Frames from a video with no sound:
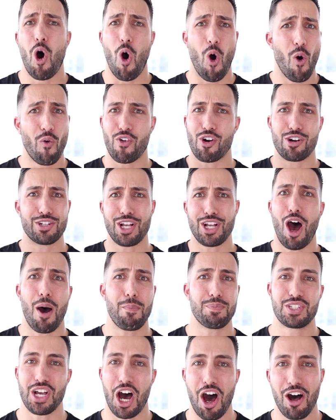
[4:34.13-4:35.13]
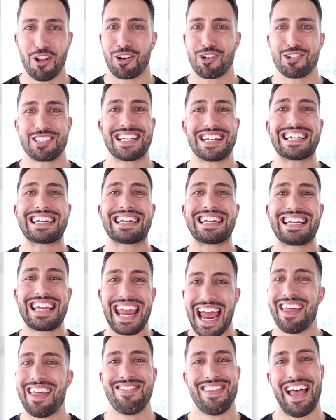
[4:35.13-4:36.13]
over top dollar to
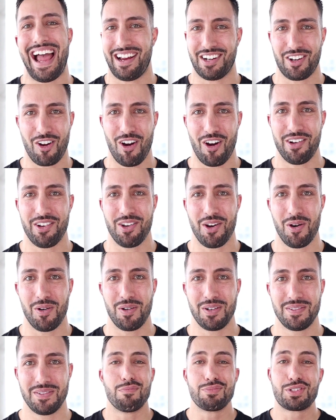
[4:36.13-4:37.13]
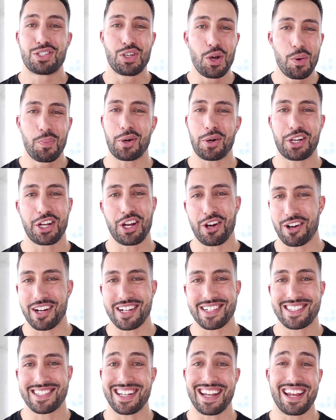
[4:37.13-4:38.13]
get that condo. I'm super
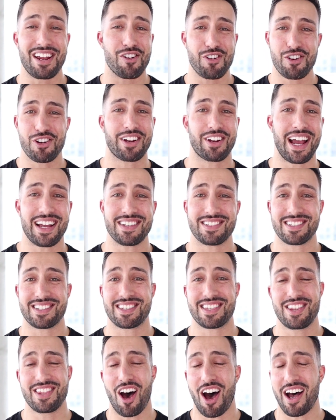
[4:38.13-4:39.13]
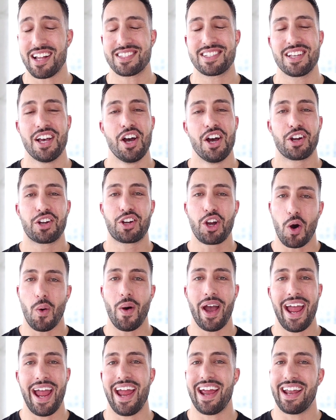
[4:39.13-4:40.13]
curious to hear your guys' thoughts.
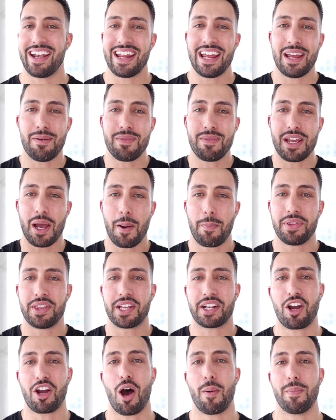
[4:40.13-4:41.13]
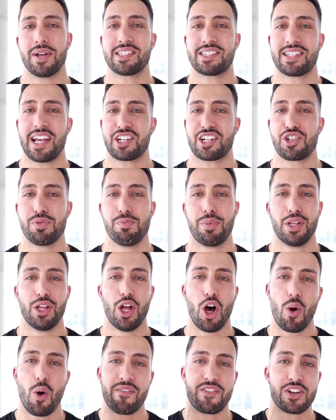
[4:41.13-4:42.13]
Go ahead, hit me up in the comment section
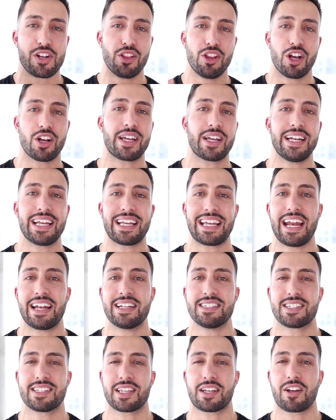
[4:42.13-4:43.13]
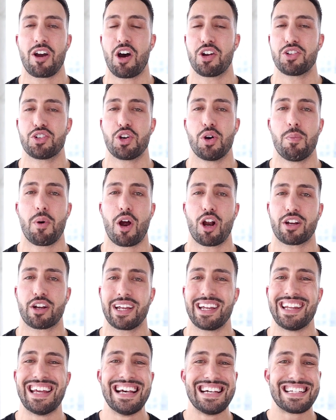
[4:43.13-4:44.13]
below if you're looking to get into the condo
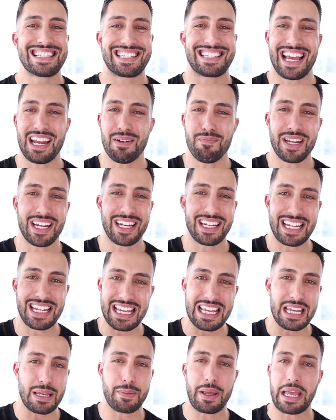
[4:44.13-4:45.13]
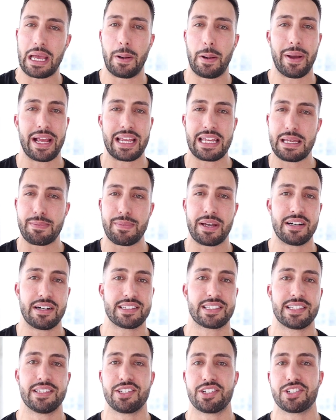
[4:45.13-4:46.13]
market. Send me an email. My email
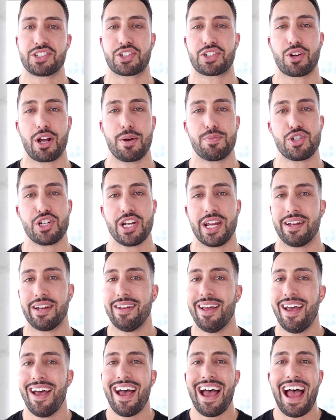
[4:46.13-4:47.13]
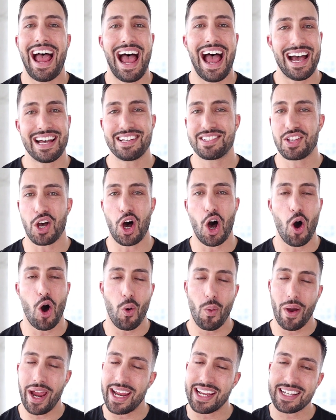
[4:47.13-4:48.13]
is in the description. As
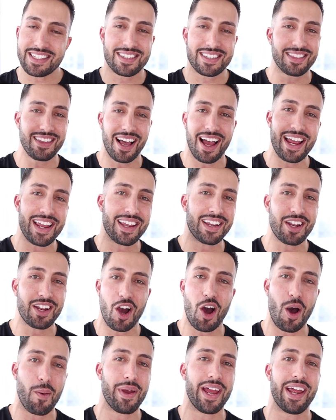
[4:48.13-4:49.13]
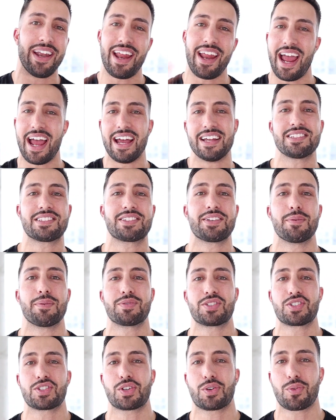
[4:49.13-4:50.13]
always, like, comment, and
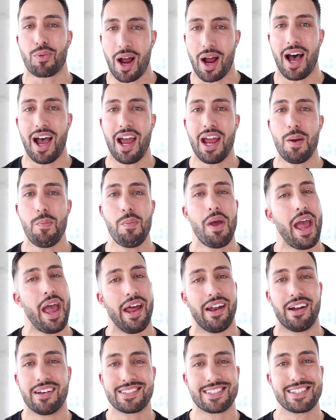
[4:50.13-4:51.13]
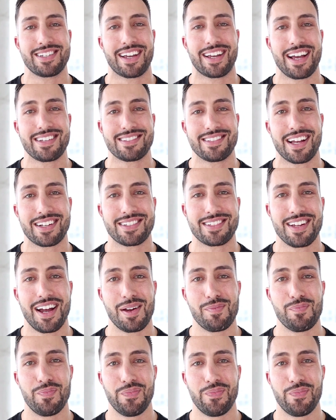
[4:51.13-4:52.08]
subscribe, and I'll see you guys next time.